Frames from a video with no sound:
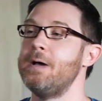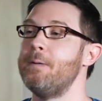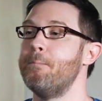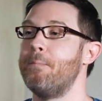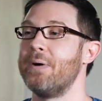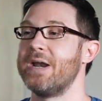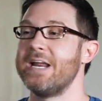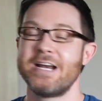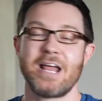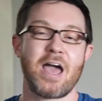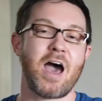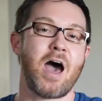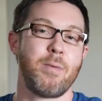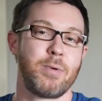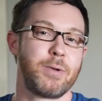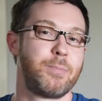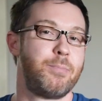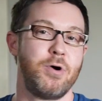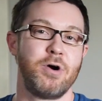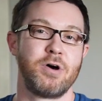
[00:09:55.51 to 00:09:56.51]
But in
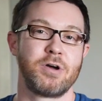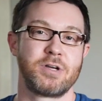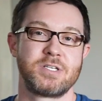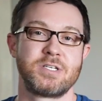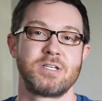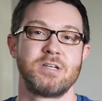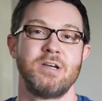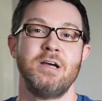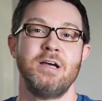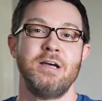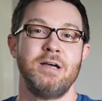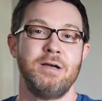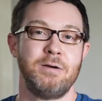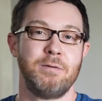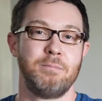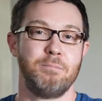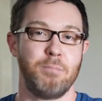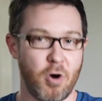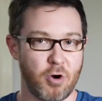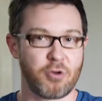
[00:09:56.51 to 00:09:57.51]
comic books,
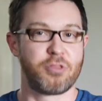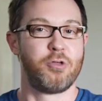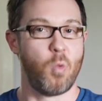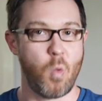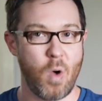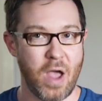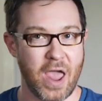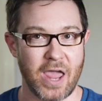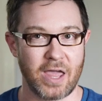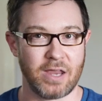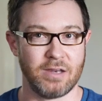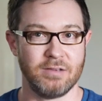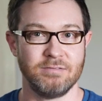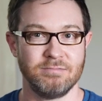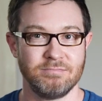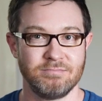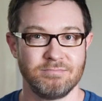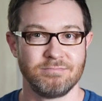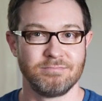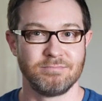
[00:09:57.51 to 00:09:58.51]
Martha Wayne,
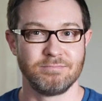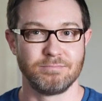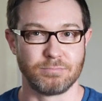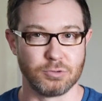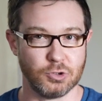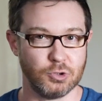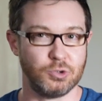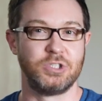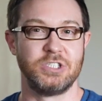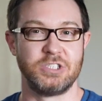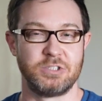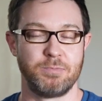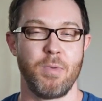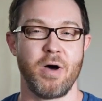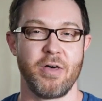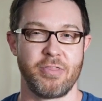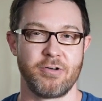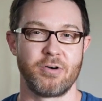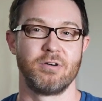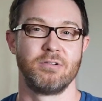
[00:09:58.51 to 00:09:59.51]
Bruce's
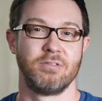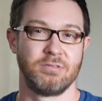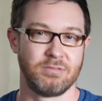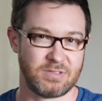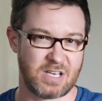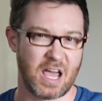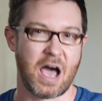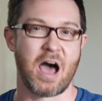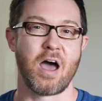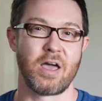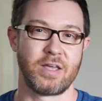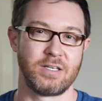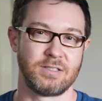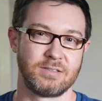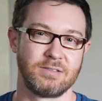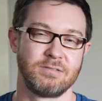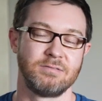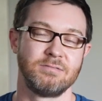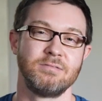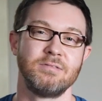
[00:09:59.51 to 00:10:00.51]
mother, dies.